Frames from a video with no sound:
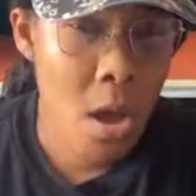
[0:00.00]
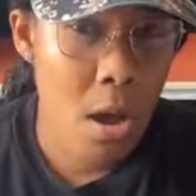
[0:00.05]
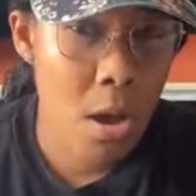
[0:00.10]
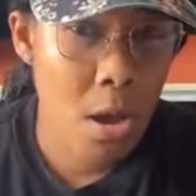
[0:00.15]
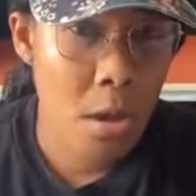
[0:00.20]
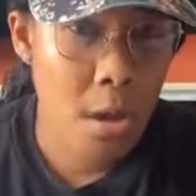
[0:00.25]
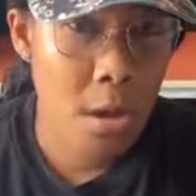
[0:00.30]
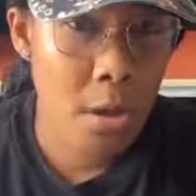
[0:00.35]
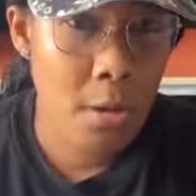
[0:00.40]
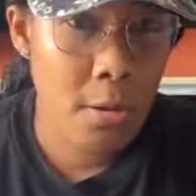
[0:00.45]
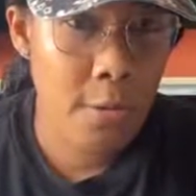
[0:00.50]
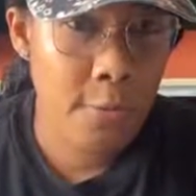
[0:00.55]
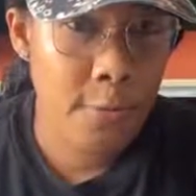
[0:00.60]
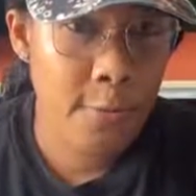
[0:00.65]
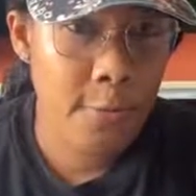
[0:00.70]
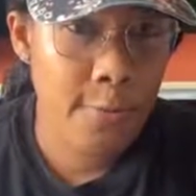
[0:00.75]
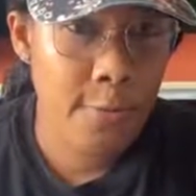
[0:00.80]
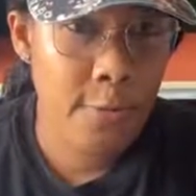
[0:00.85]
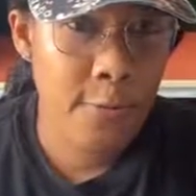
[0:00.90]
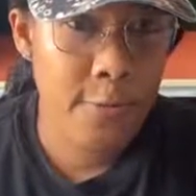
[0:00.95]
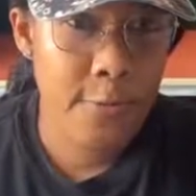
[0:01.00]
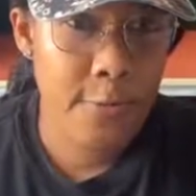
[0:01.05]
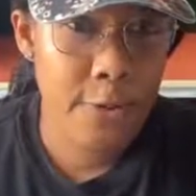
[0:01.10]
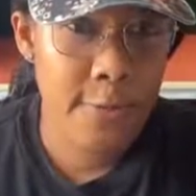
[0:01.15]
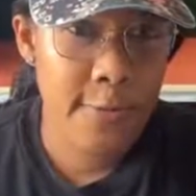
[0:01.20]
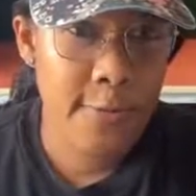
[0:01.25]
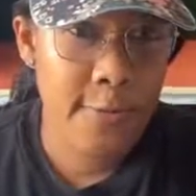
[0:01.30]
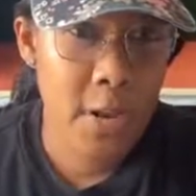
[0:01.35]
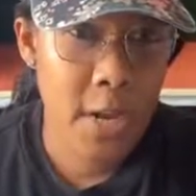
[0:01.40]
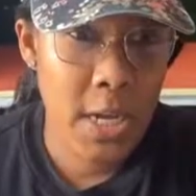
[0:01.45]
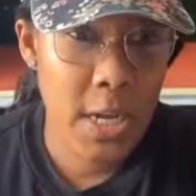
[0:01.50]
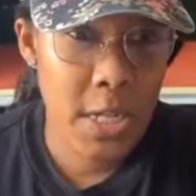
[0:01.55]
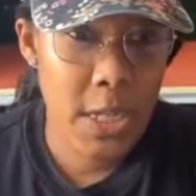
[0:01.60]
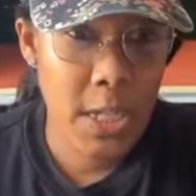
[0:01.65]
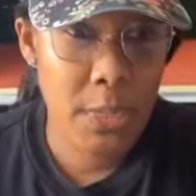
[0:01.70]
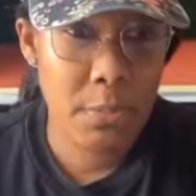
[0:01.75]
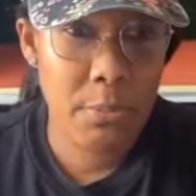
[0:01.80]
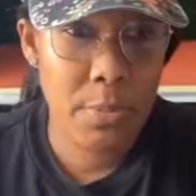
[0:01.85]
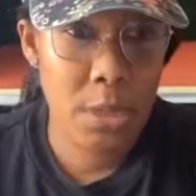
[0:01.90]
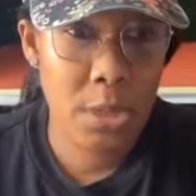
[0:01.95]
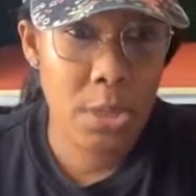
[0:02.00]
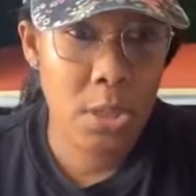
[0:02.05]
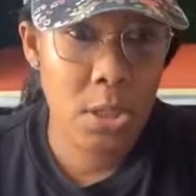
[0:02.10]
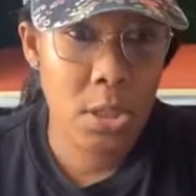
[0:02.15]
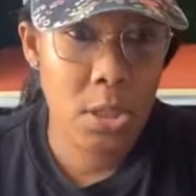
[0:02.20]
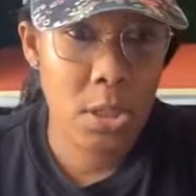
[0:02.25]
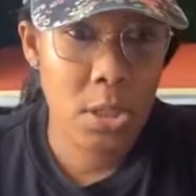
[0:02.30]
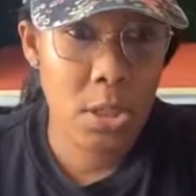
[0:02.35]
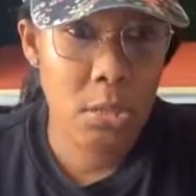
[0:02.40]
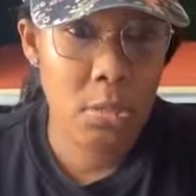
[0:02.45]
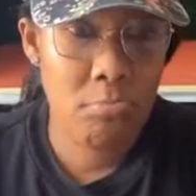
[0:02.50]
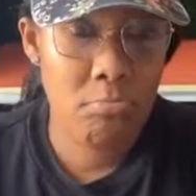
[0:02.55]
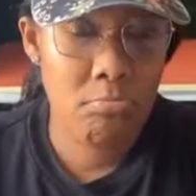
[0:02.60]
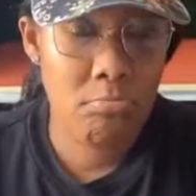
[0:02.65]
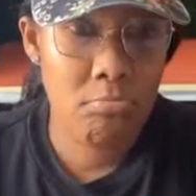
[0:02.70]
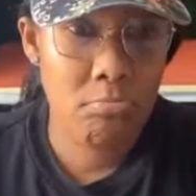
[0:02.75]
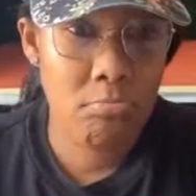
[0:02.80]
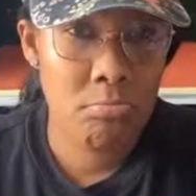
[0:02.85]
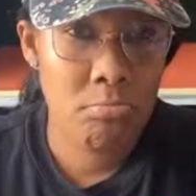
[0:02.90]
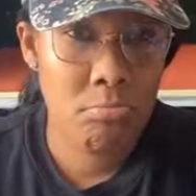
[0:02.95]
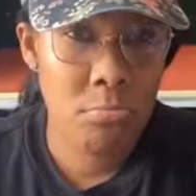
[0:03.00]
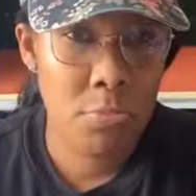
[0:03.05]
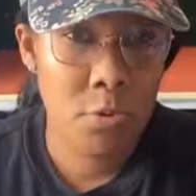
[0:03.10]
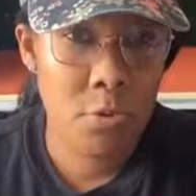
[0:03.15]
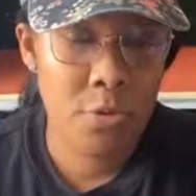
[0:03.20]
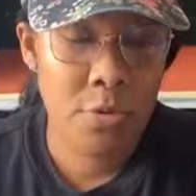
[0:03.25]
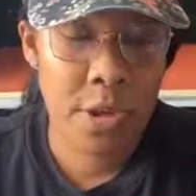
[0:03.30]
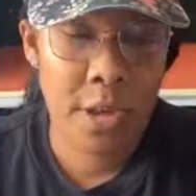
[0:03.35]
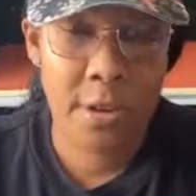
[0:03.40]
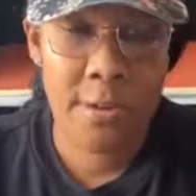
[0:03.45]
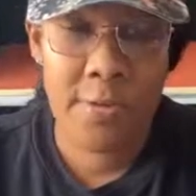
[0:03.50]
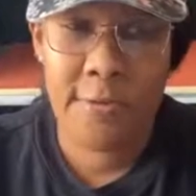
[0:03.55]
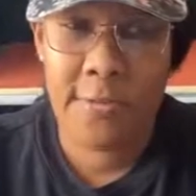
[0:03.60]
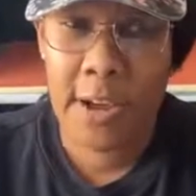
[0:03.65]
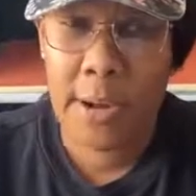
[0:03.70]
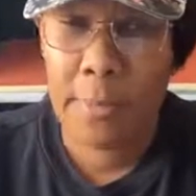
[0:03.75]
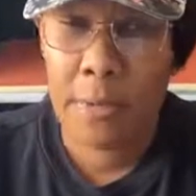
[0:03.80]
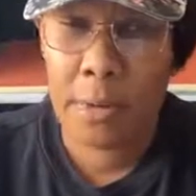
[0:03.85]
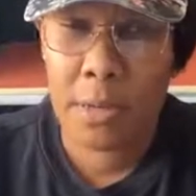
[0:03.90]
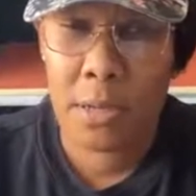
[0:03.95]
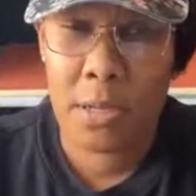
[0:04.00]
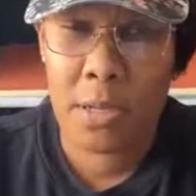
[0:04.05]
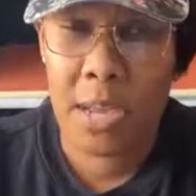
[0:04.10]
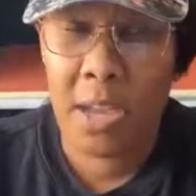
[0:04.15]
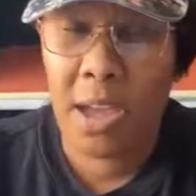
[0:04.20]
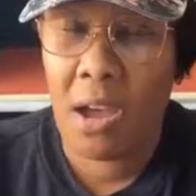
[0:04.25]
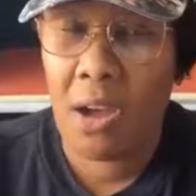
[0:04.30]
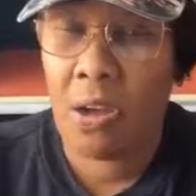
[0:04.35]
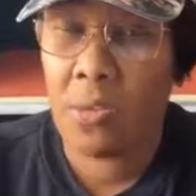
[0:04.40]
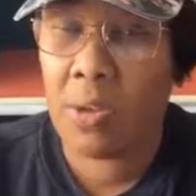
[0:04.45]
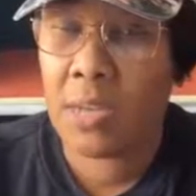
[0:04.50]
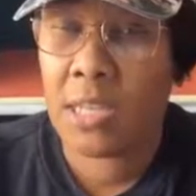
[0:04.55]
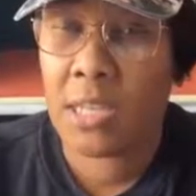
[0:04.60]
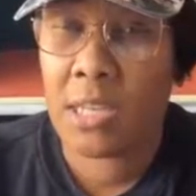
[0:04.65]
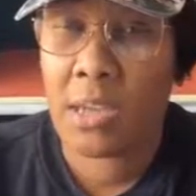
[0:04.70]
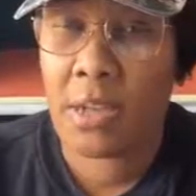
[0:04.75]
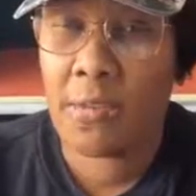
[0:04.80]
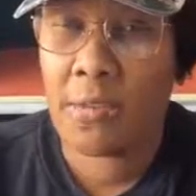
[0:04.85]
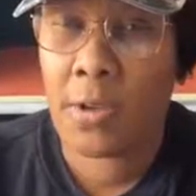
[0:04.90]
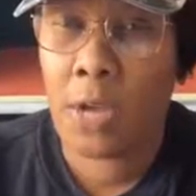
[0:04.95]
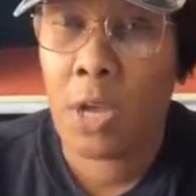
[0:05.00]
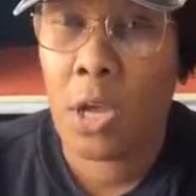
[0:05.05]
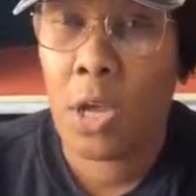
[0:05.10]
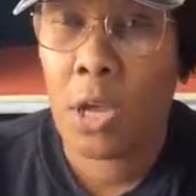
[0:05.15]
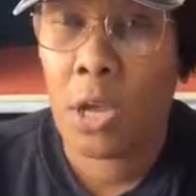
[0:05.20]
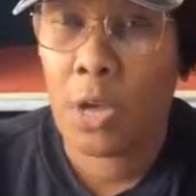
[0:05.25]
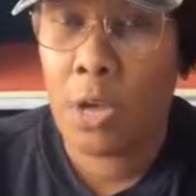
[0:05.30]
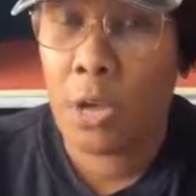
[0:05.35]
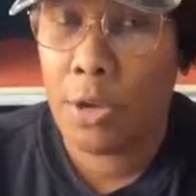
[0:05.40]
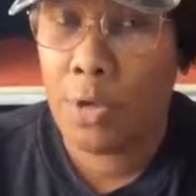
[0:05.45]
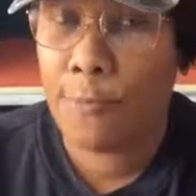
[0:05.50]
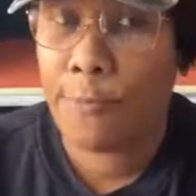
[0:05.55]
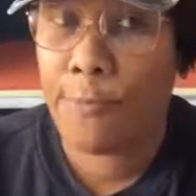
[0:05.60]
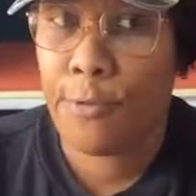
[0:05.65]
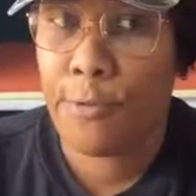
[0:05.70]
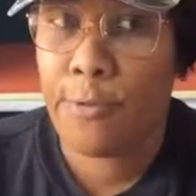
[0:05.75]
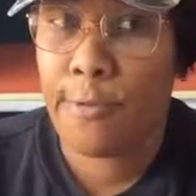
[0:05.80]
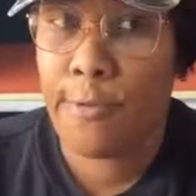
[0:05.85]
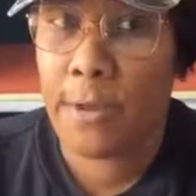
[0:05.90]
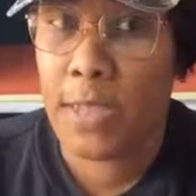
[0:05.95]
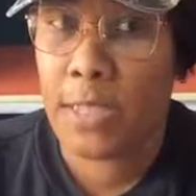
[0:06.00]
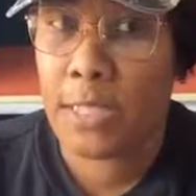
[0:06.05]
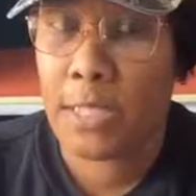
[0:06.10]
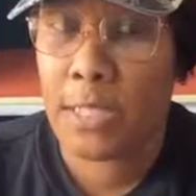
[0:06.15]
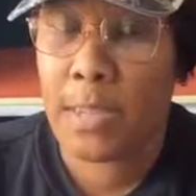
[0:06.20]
for free fonts, but Creative Fabrica, they always have good free fonts.